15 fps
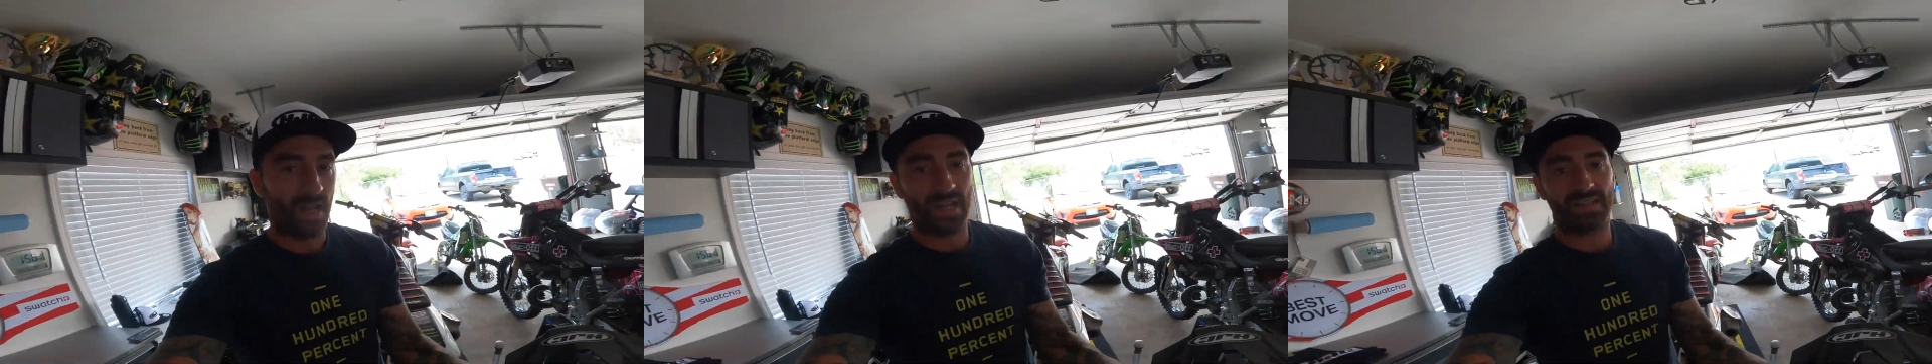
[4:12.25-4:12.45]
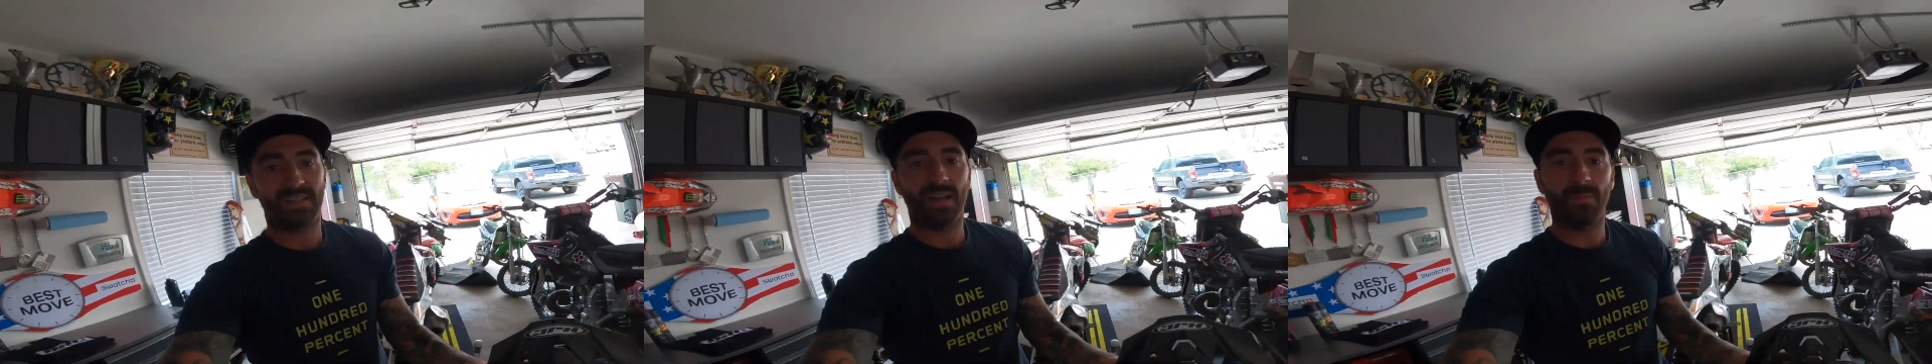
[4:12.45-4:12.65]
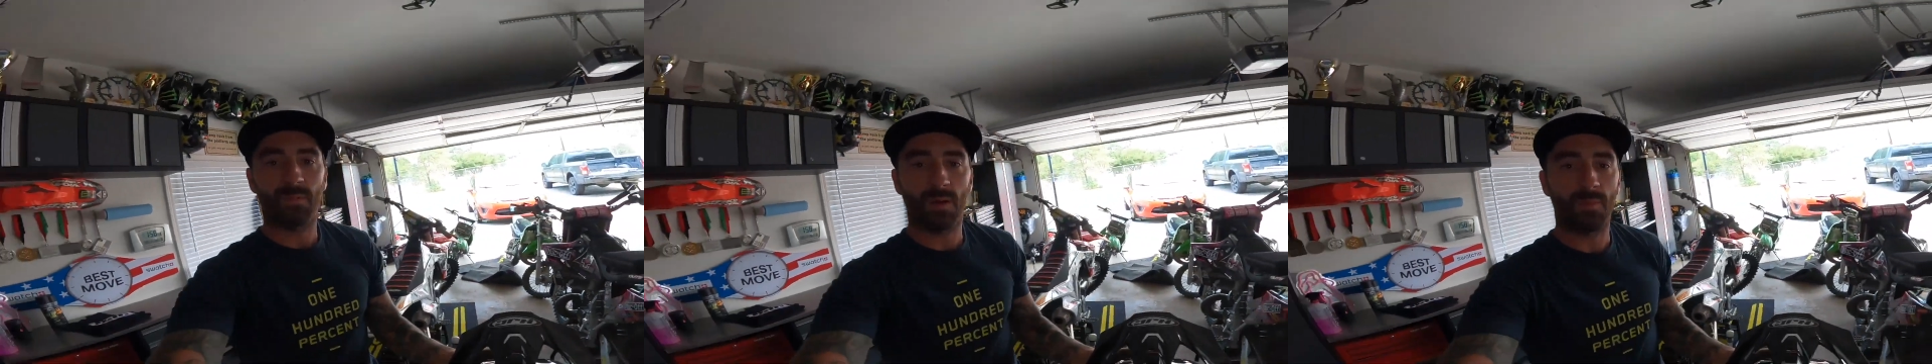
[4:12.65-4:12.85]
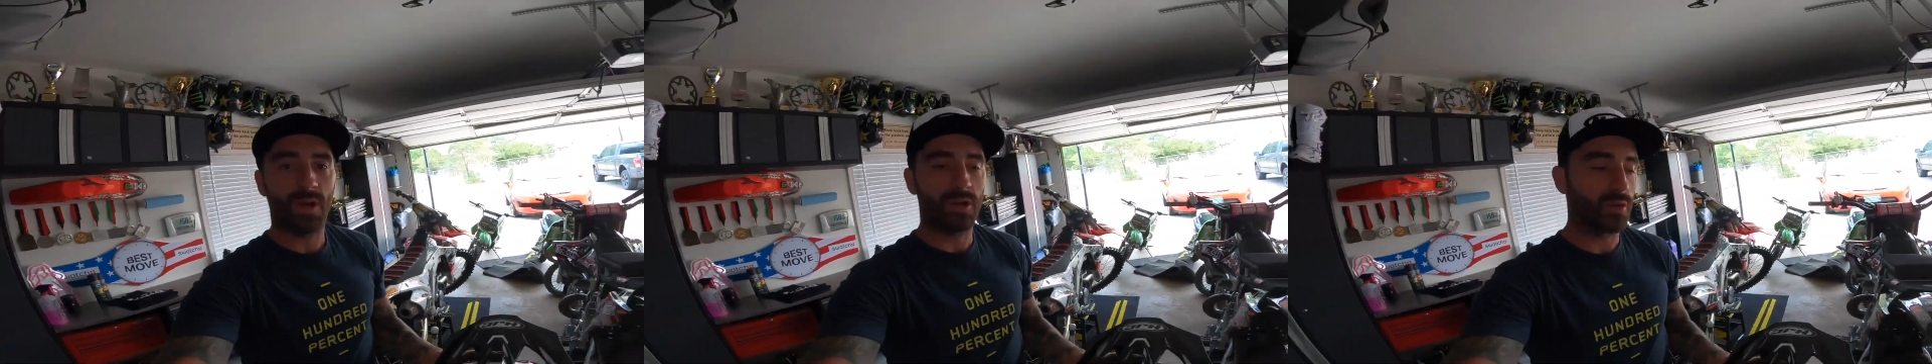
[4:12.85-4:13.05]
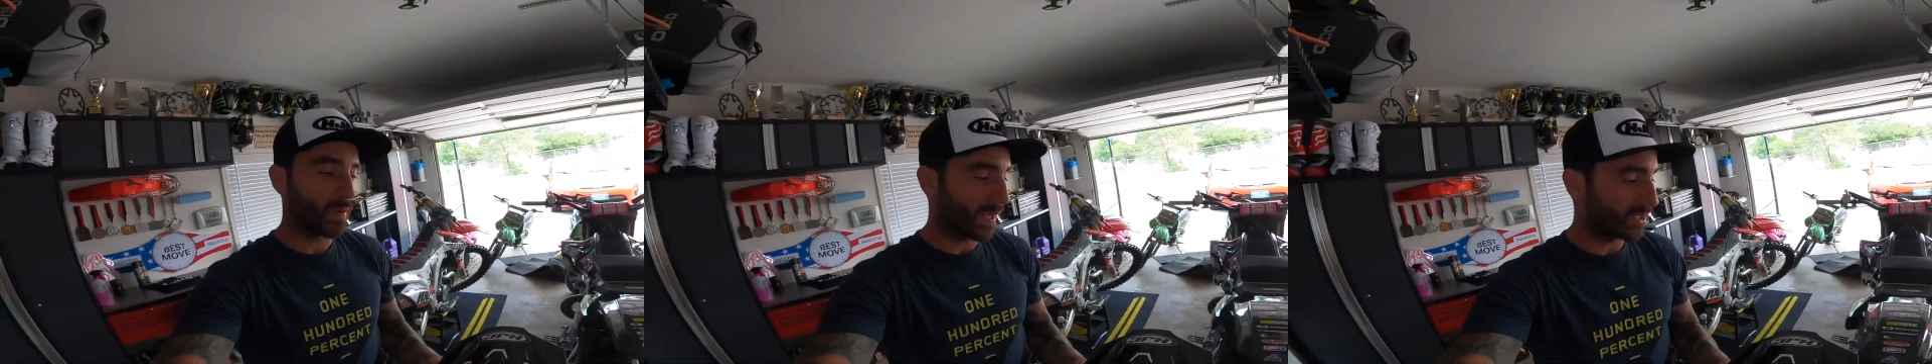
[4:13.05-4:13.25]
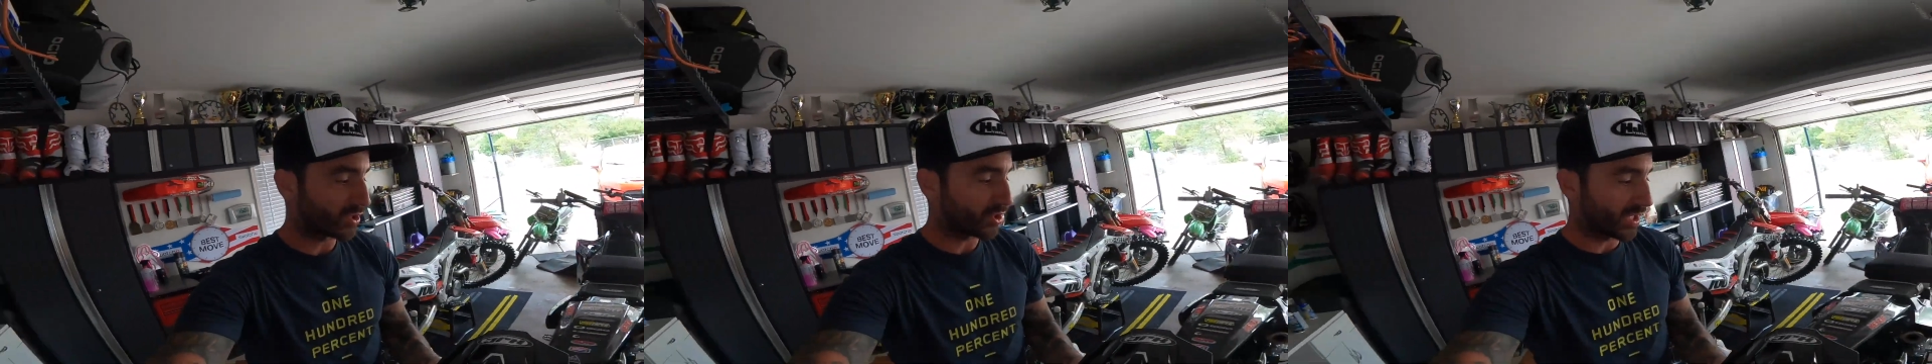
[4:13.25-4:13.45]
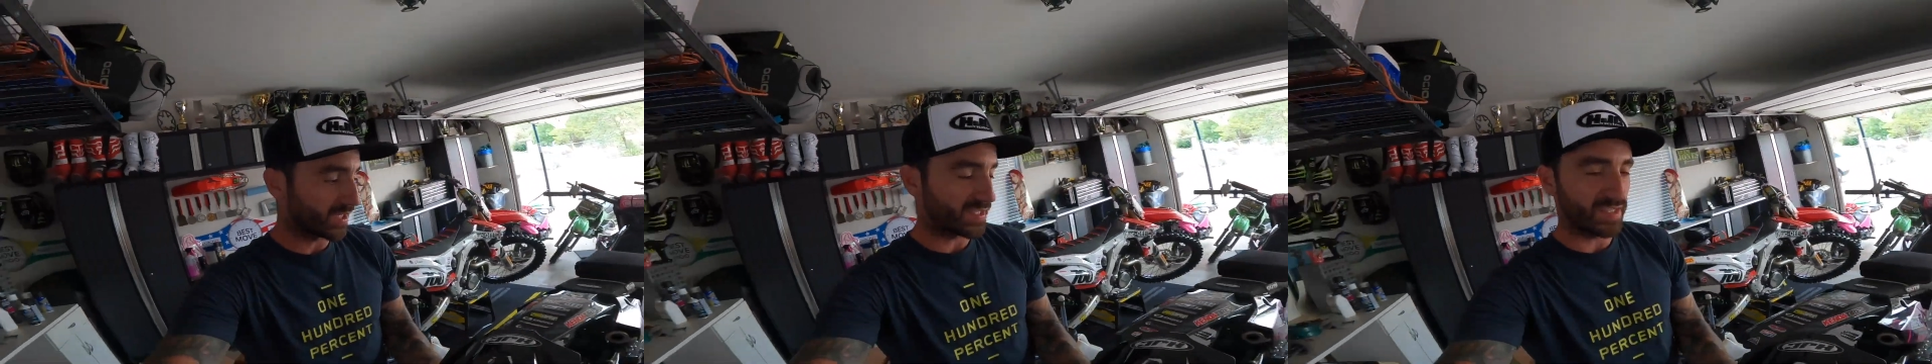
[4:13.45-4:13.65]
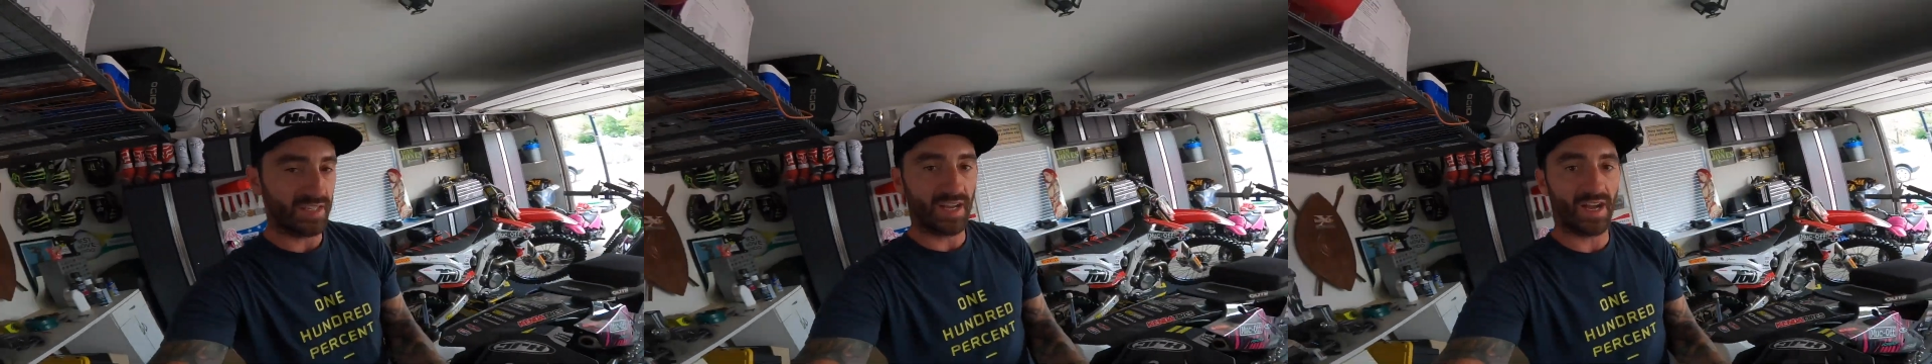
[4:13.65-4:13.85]
Next up on my new
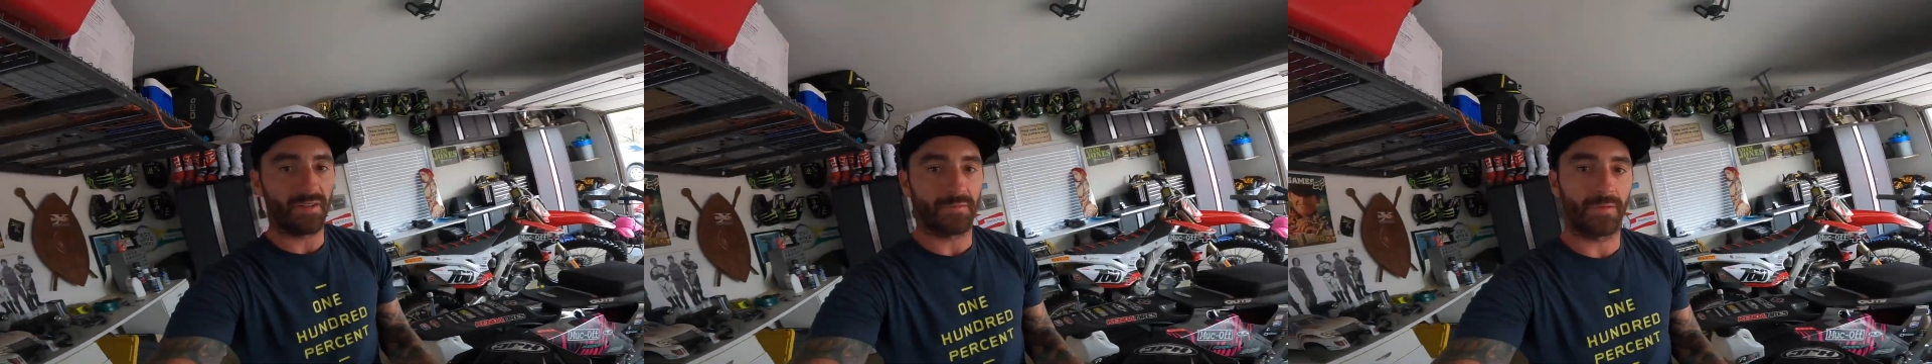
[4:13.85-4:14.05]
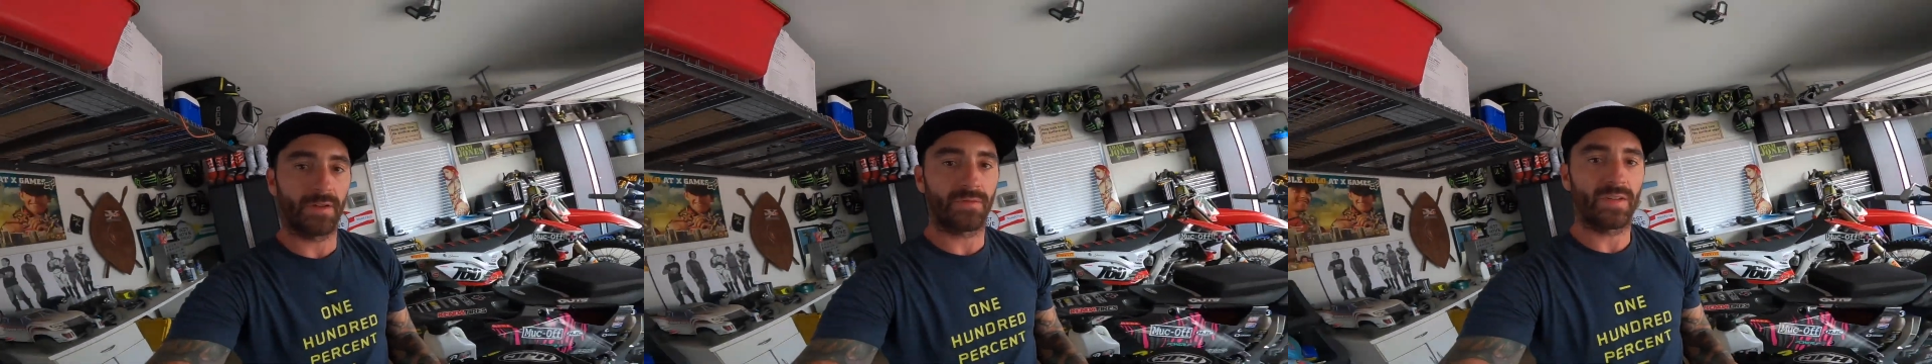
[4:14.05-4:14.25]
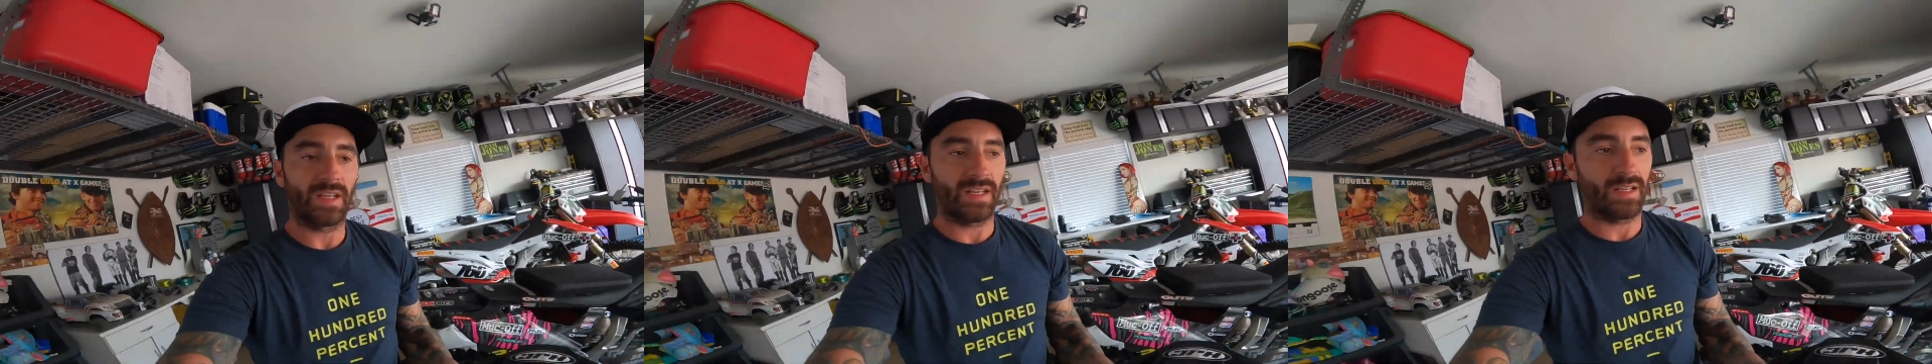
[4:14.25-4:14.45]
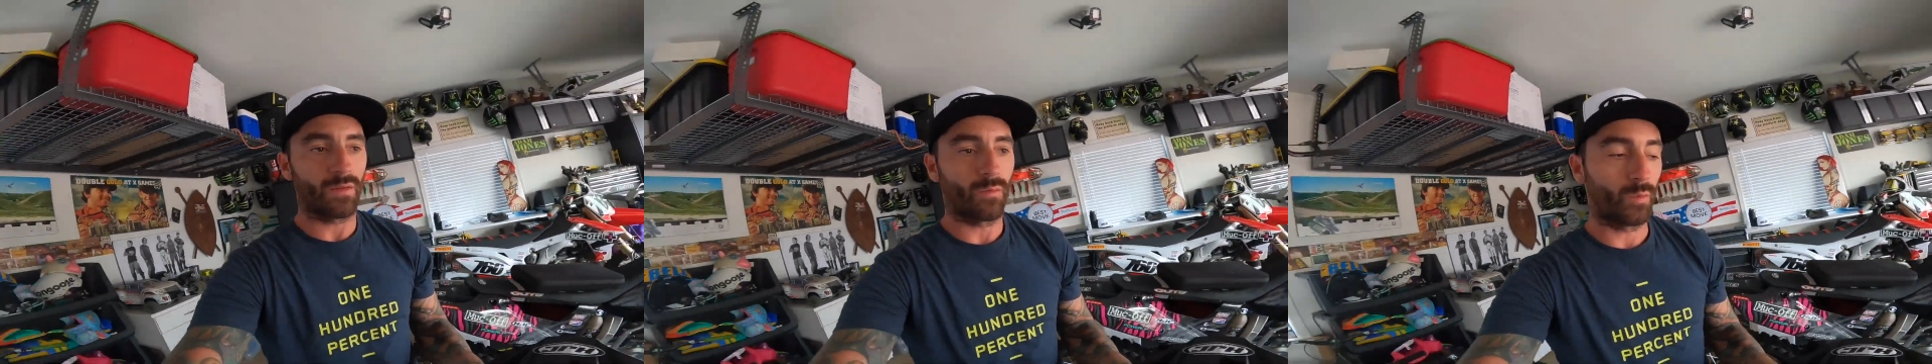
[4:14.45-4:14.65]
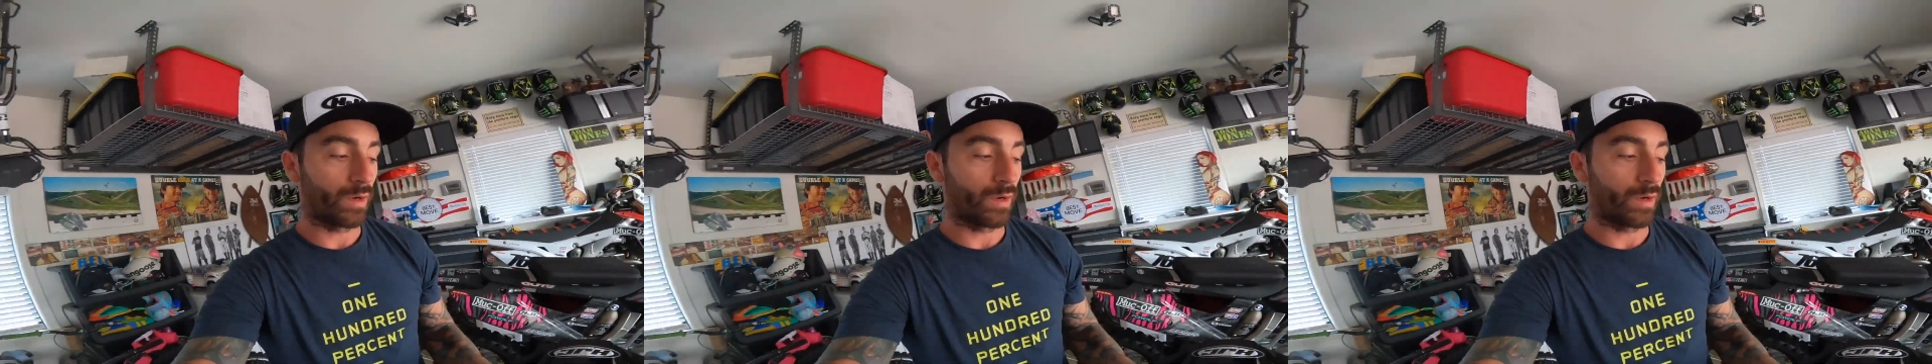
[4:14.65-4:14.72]
HJC i50,